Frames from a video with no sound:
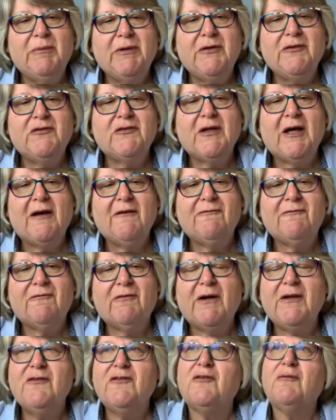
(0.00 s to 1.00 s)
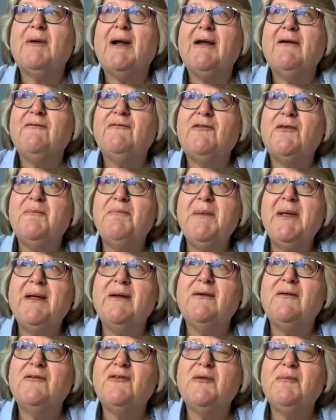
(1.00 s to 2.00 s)
we used to have friends around for
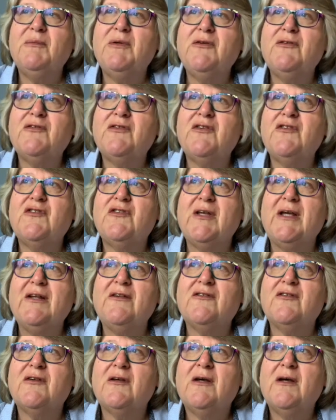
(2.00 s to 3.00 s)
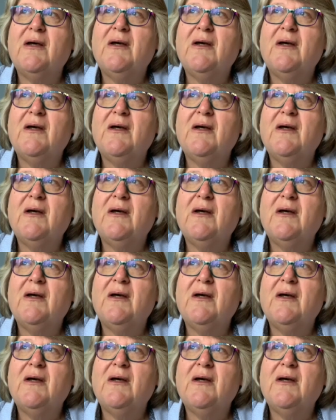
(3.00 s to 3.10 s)
meals and we used to sit